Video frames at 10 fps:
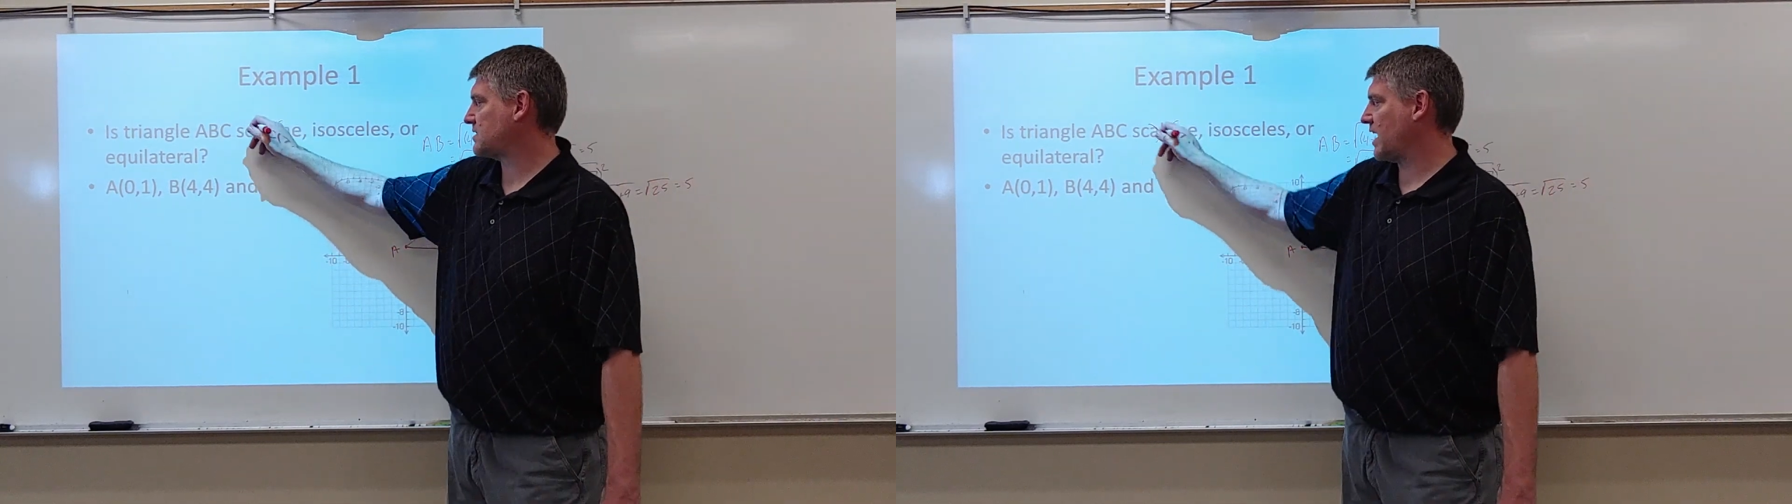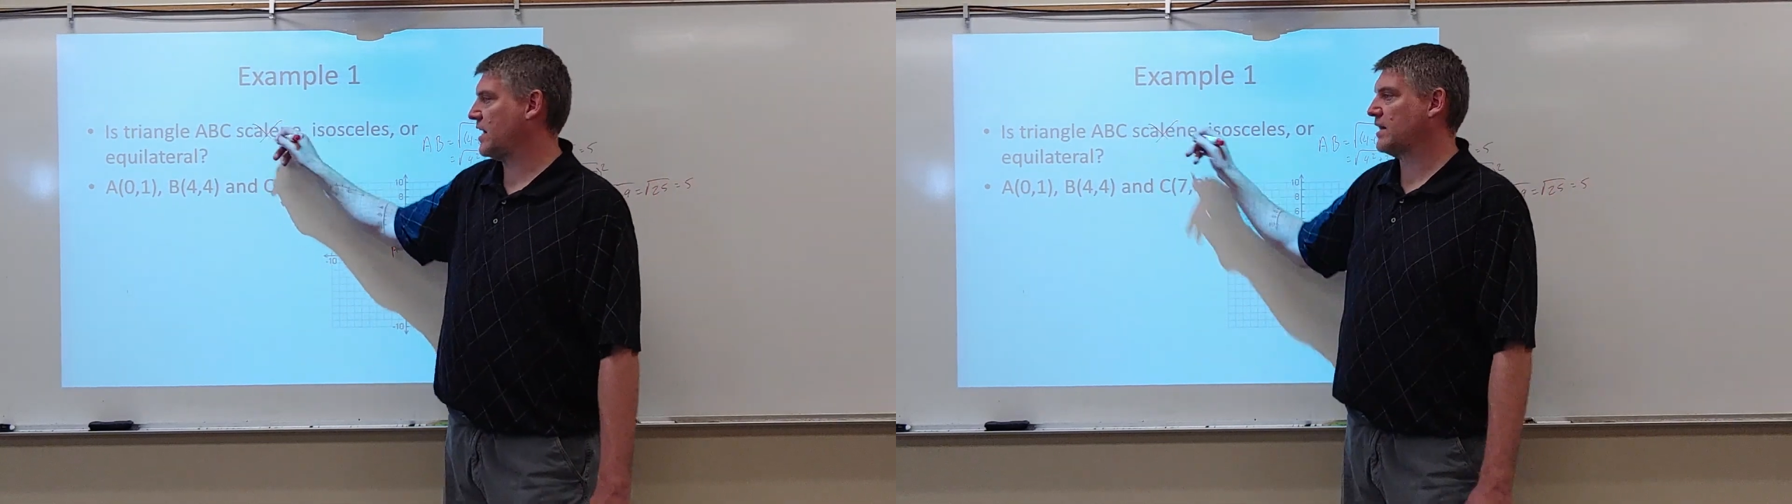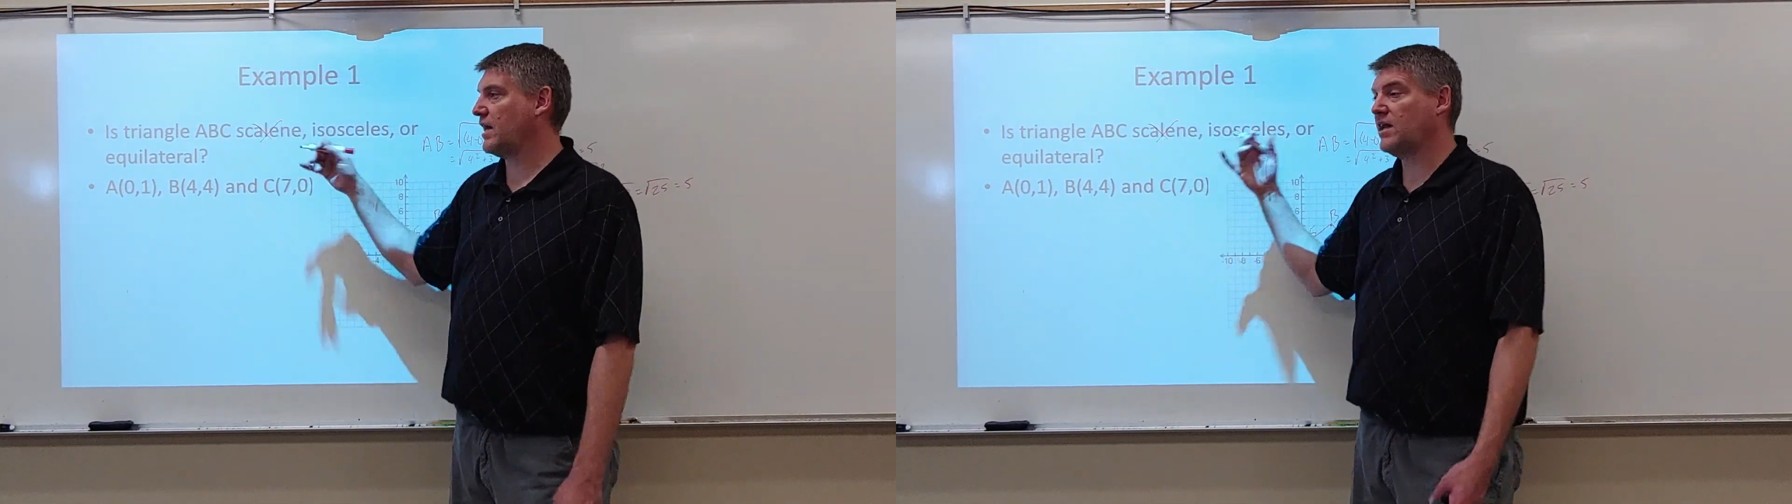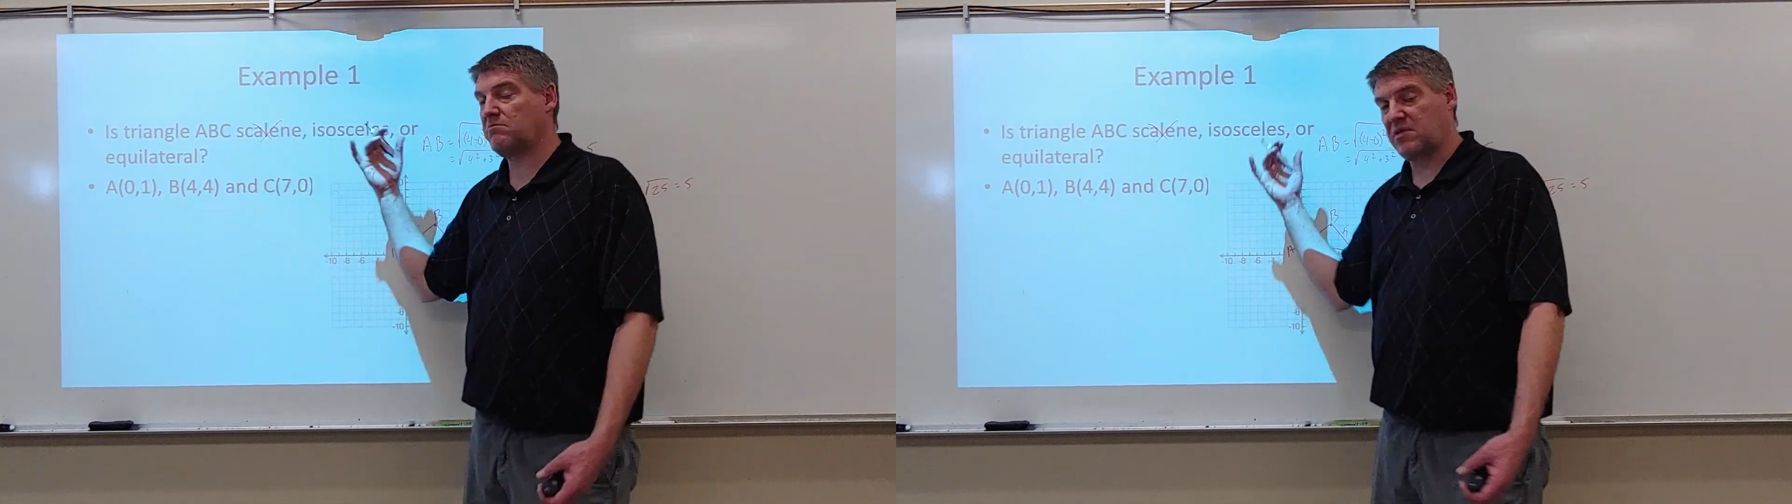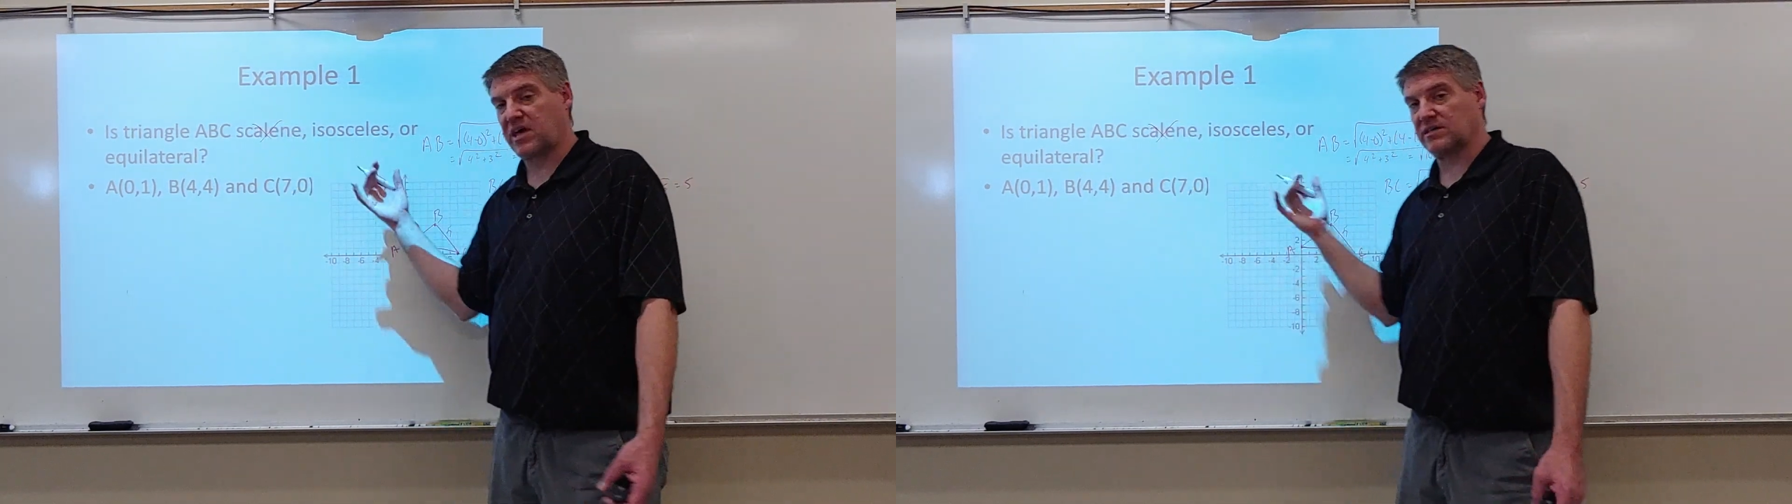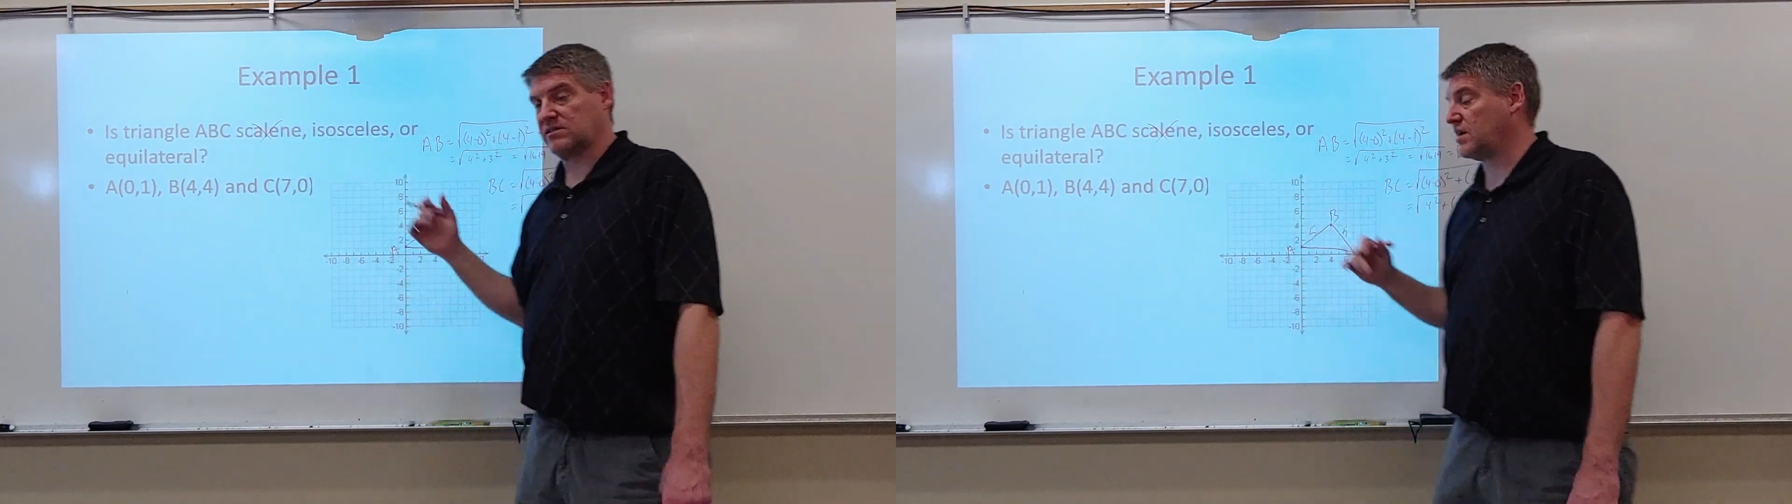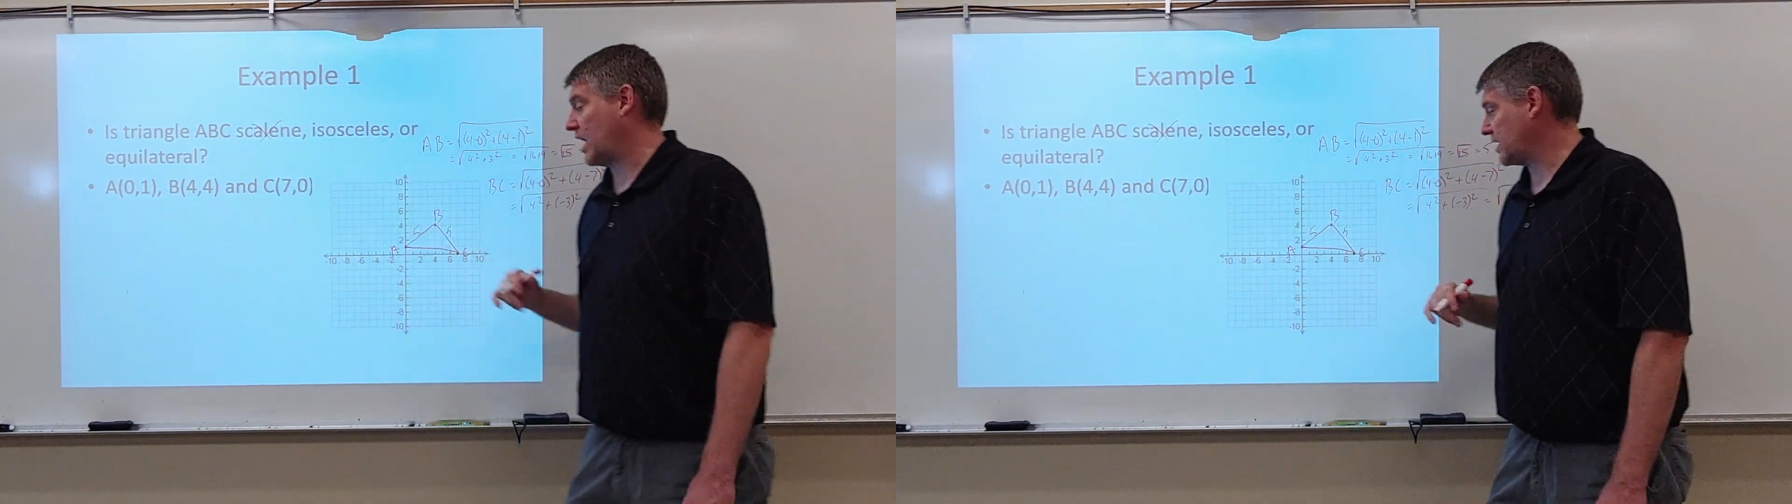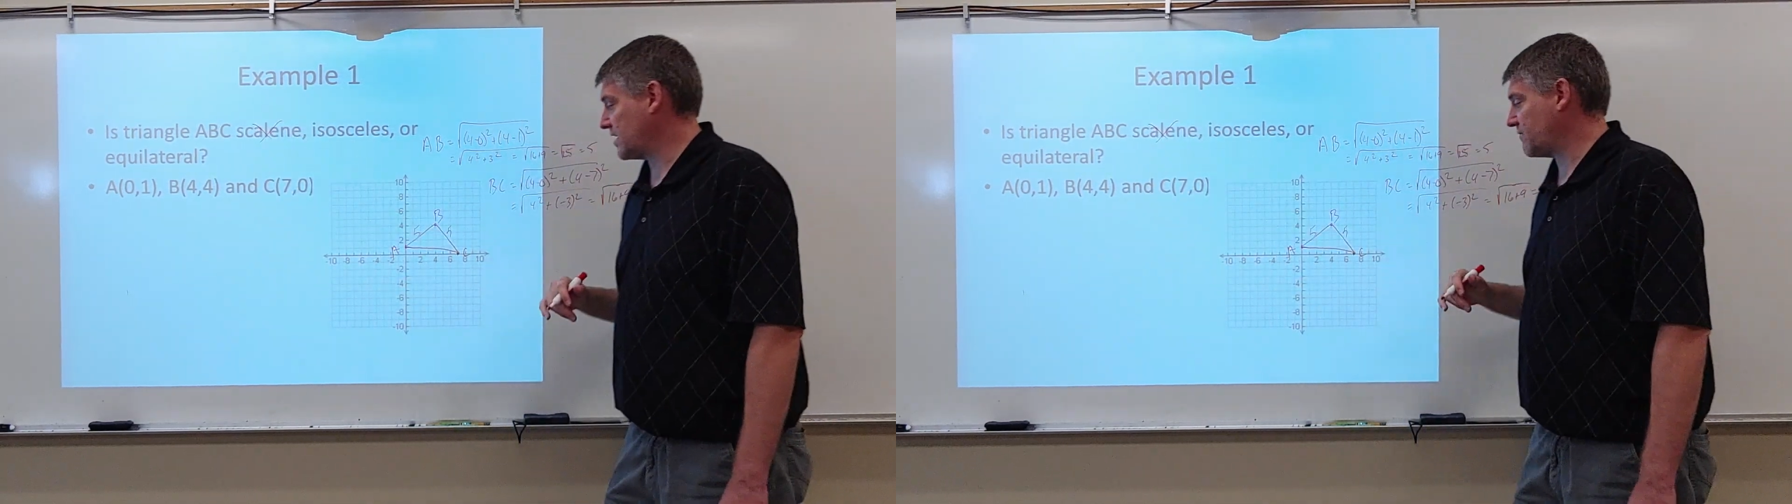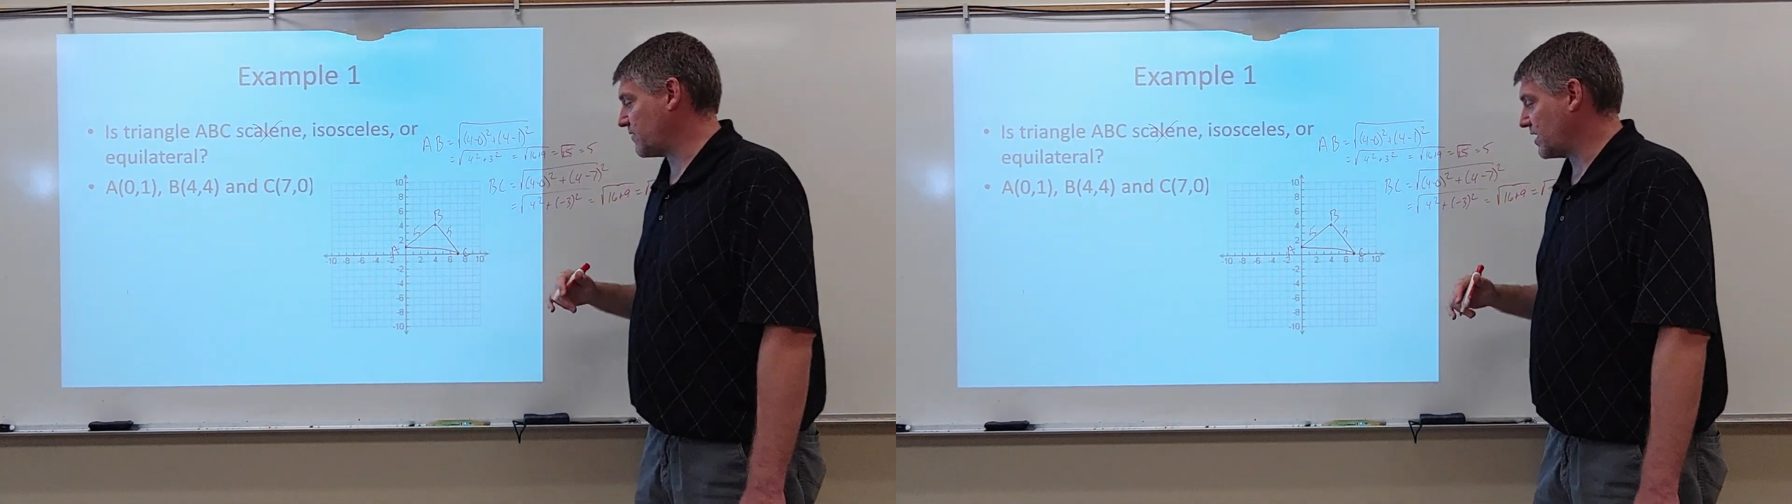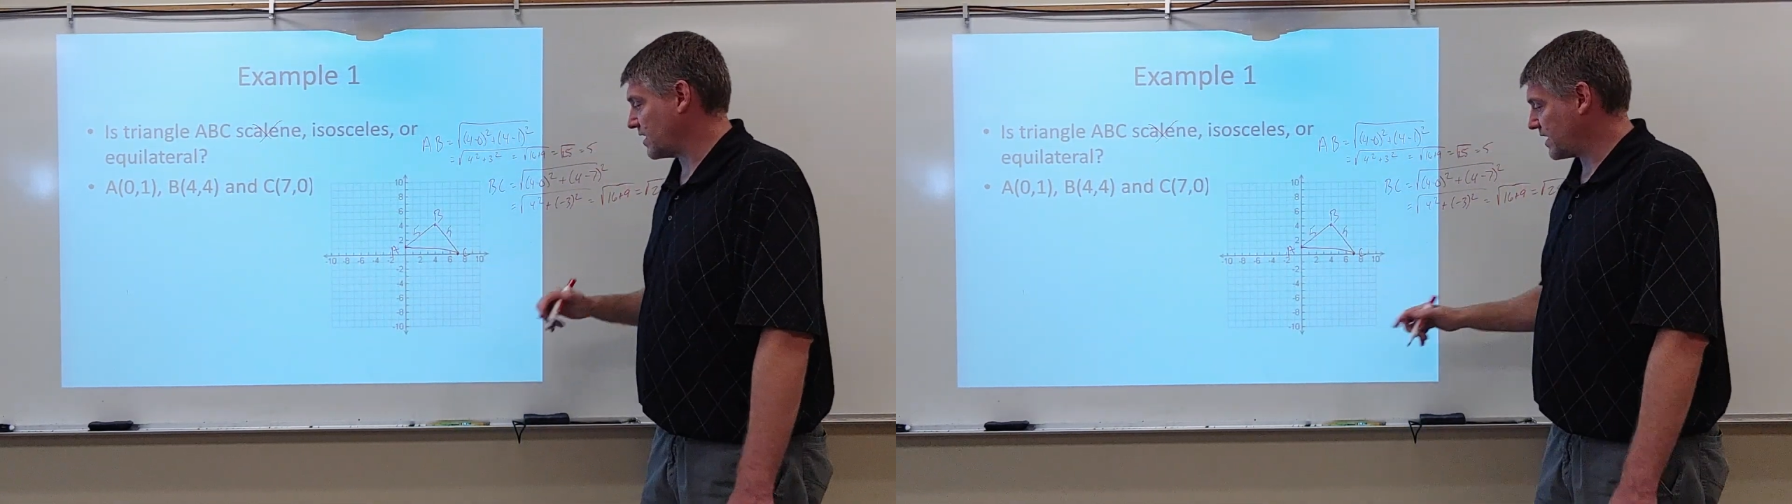scalene because they're not different.